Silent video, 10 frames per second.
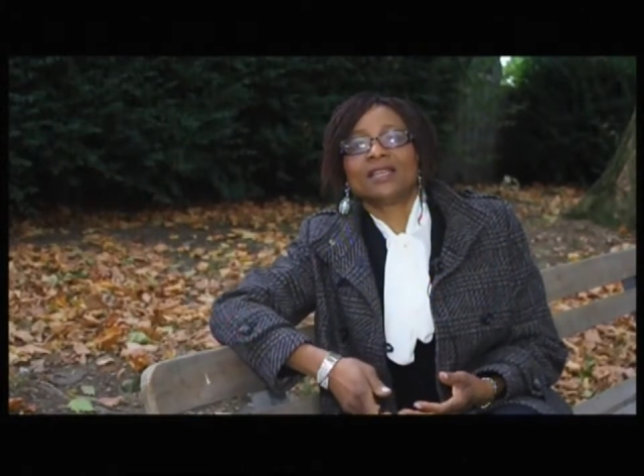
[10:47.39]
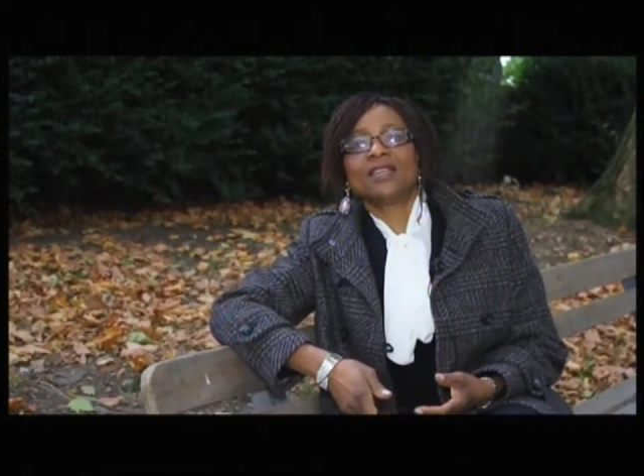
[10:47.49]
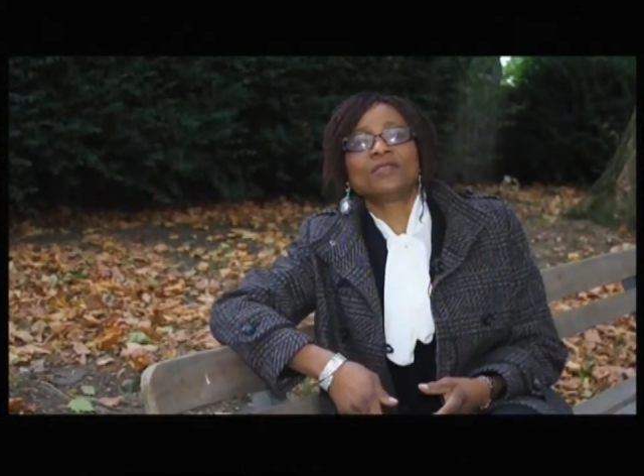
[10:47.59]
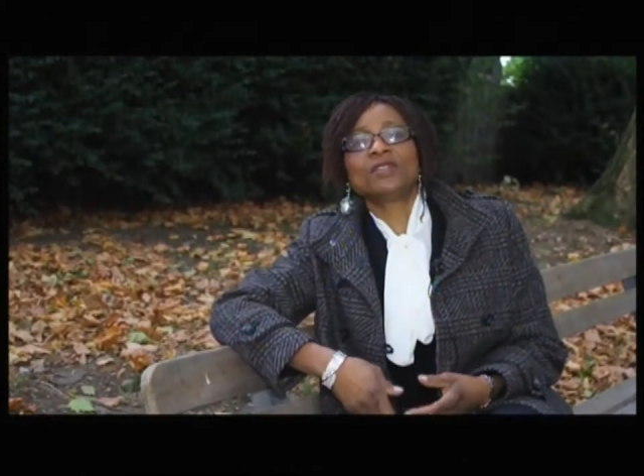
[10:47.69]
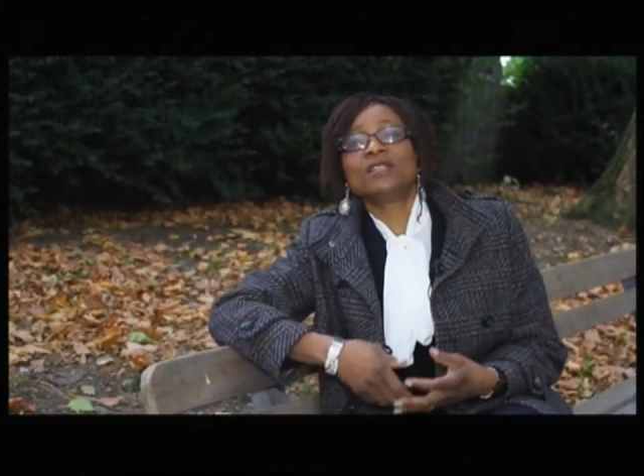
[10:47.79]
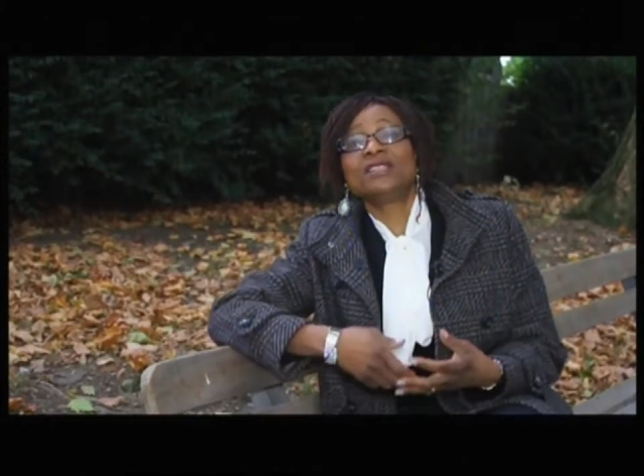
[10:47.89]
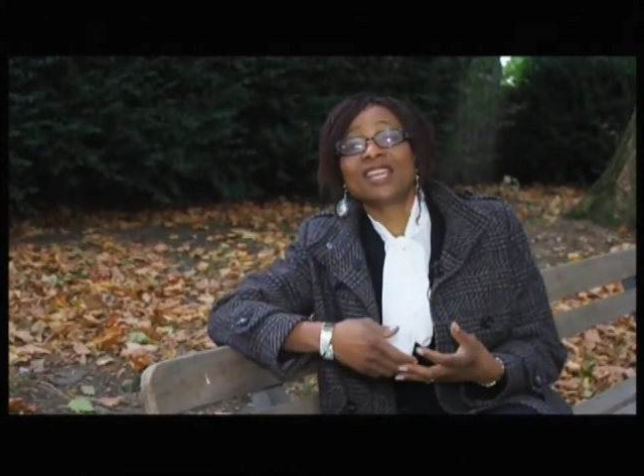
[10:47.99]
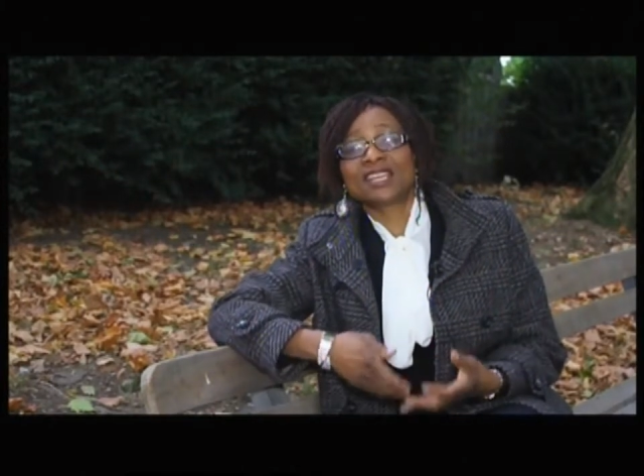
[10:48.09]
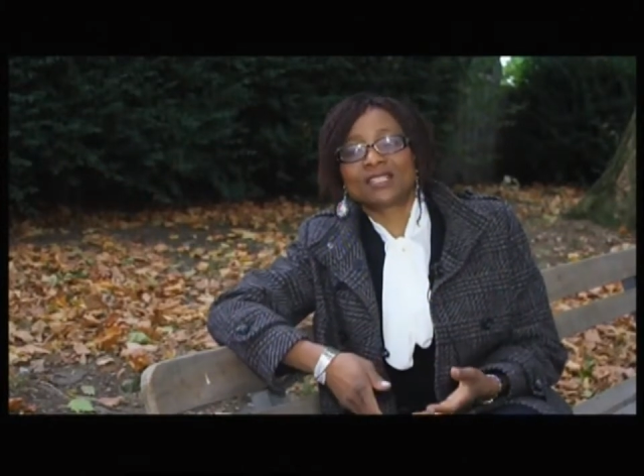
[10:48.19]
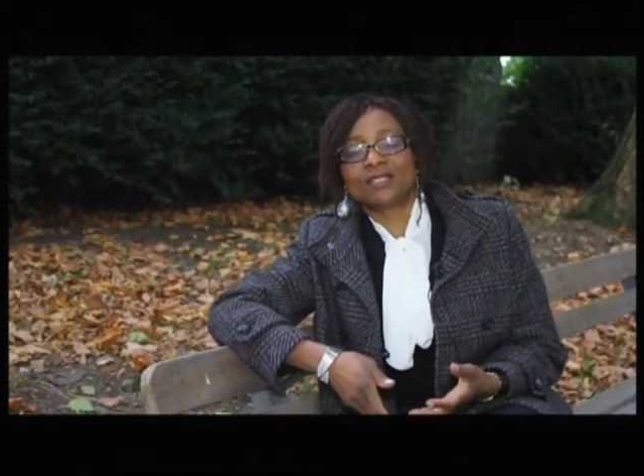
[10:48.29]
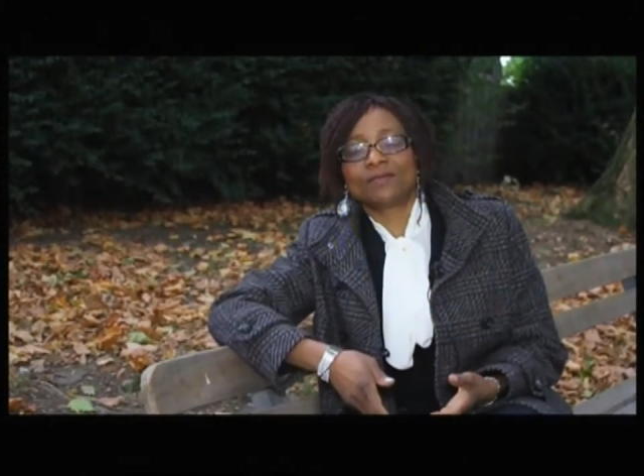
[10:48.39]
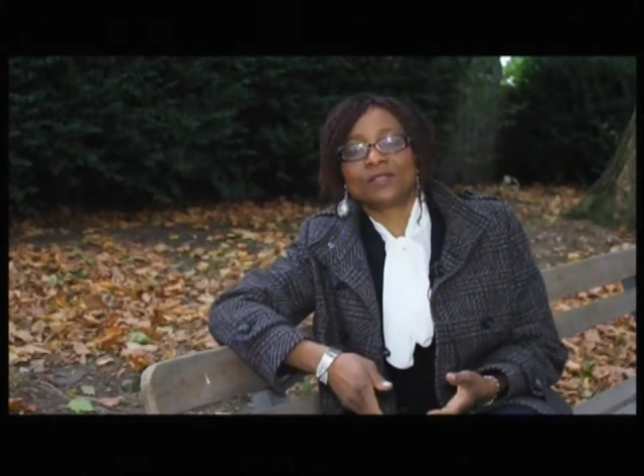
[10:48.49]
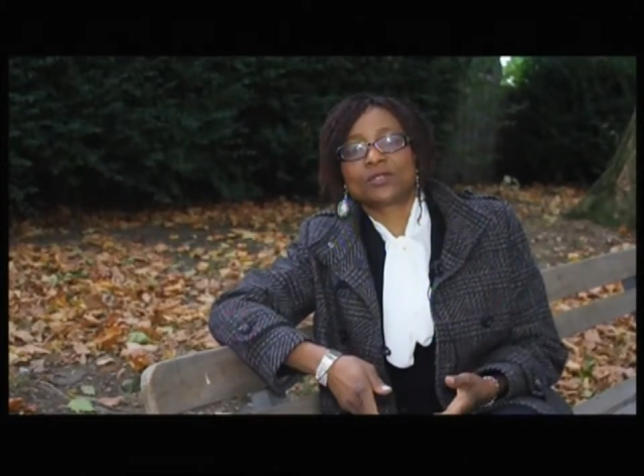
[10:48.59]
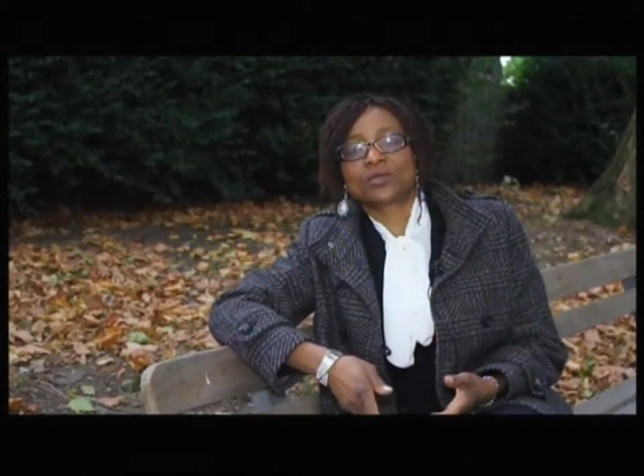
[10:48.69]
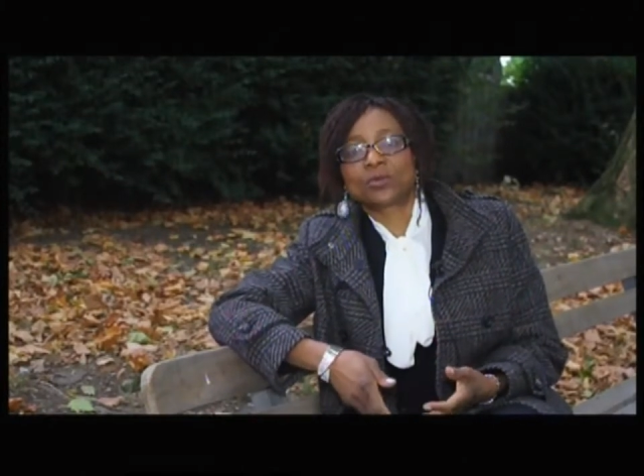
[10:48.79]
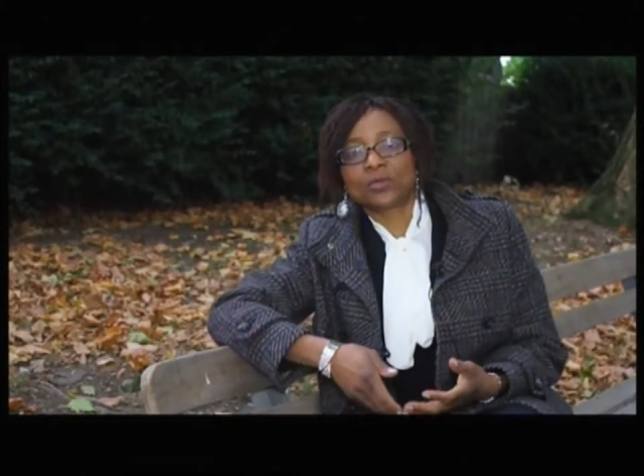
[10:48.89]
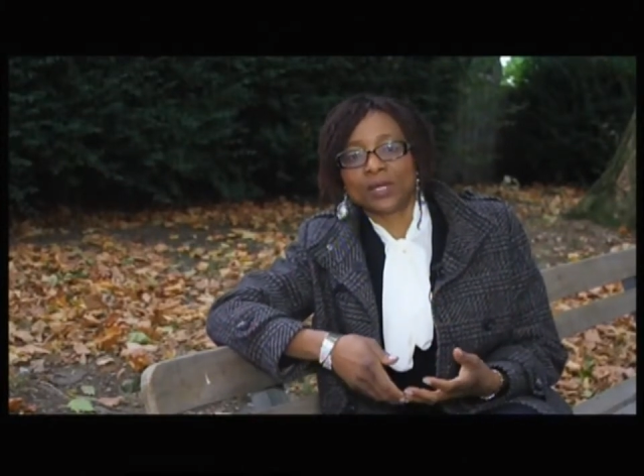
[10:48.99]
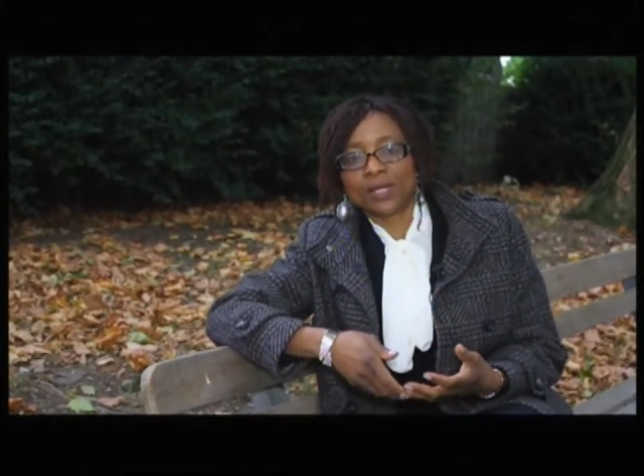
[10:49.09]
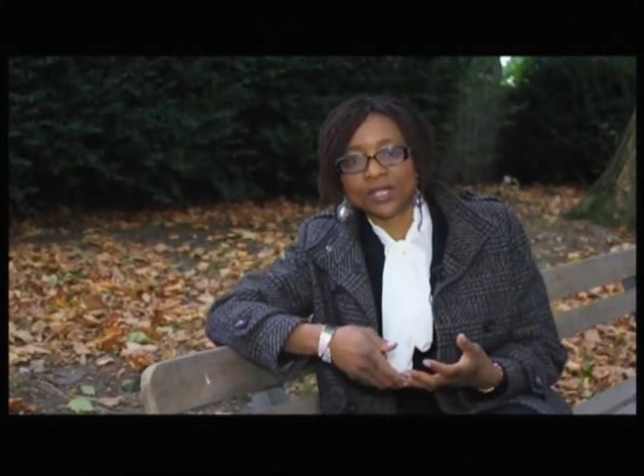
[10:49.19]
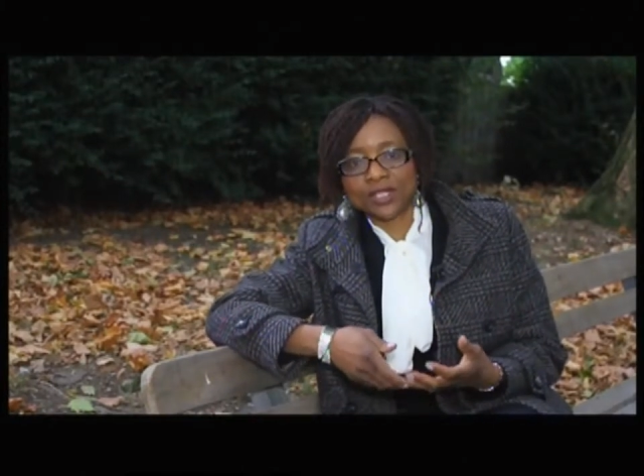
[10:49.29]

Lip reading: even negatively to a